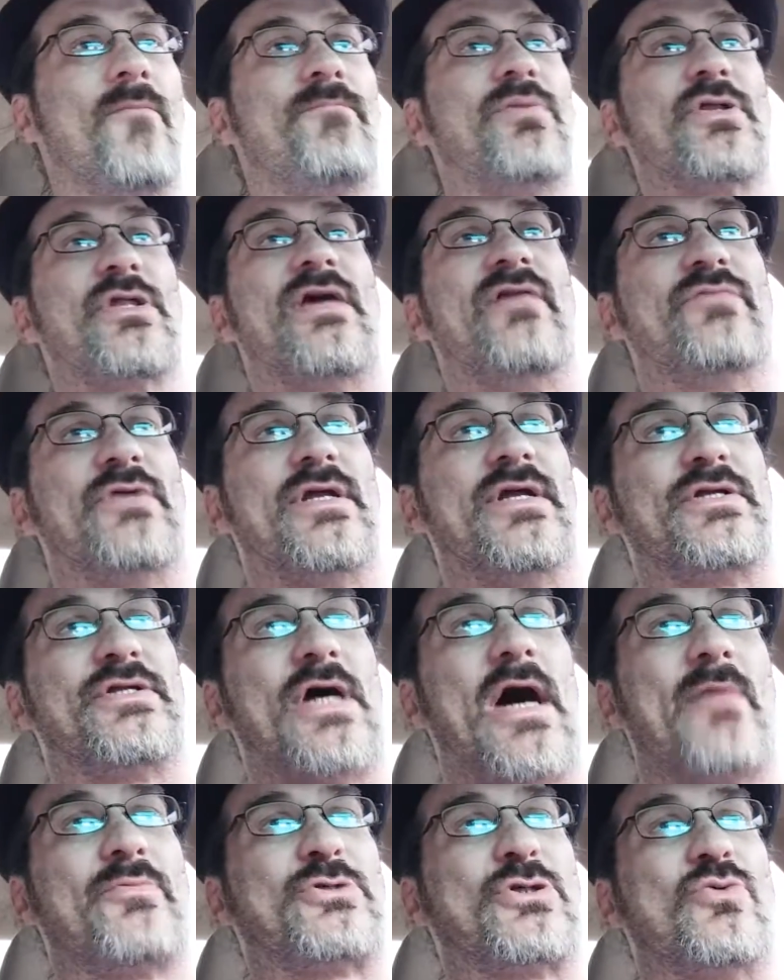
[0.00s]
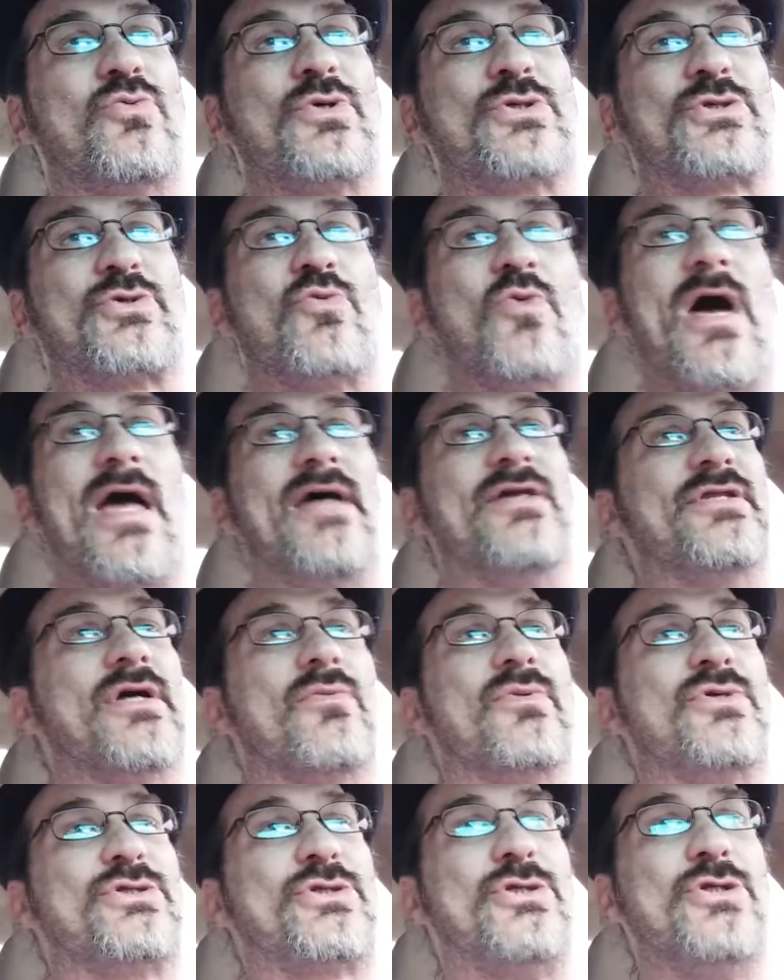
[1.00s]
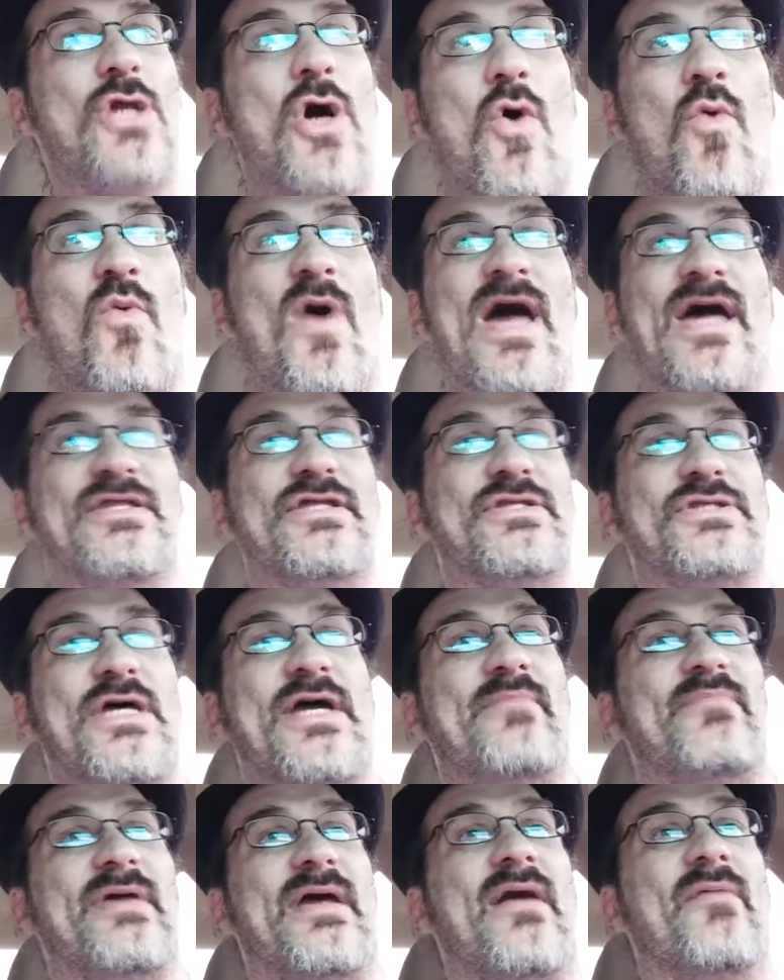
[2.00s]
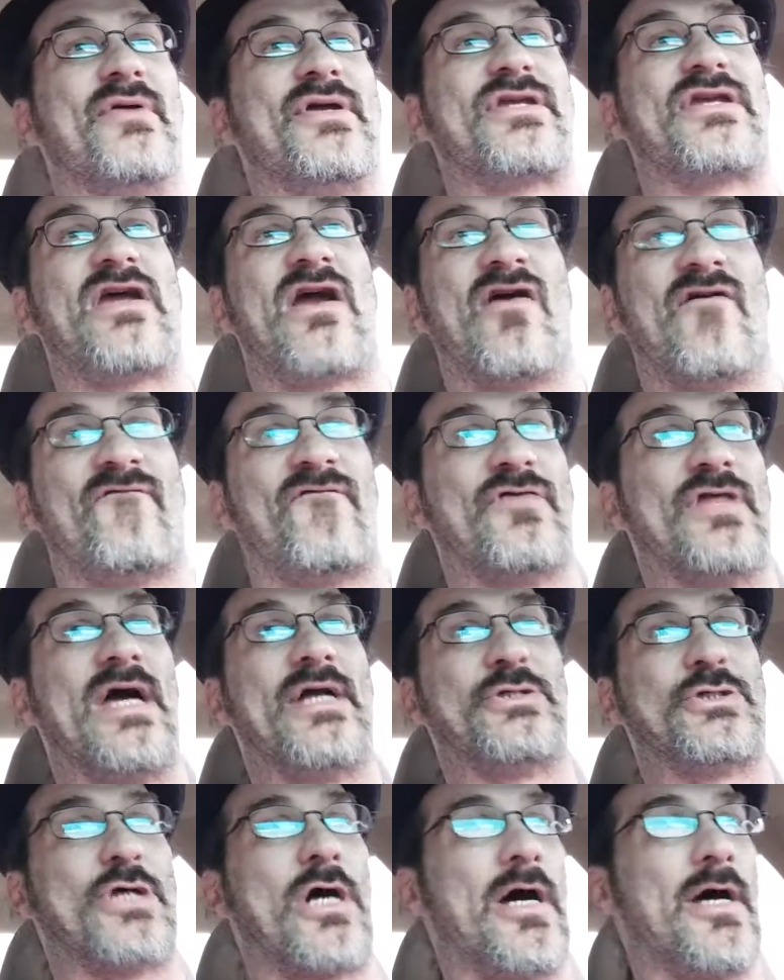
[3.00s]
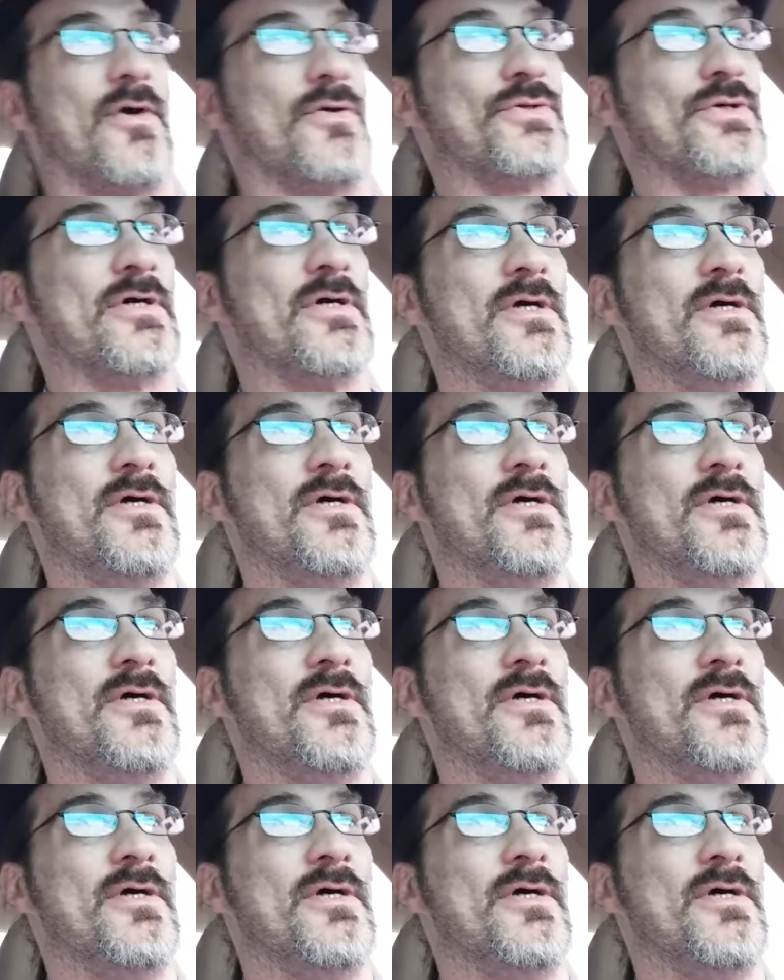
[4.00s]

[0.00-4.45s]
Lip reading: believed that adoption was the way, and there was no way that they'd be able to care for that child.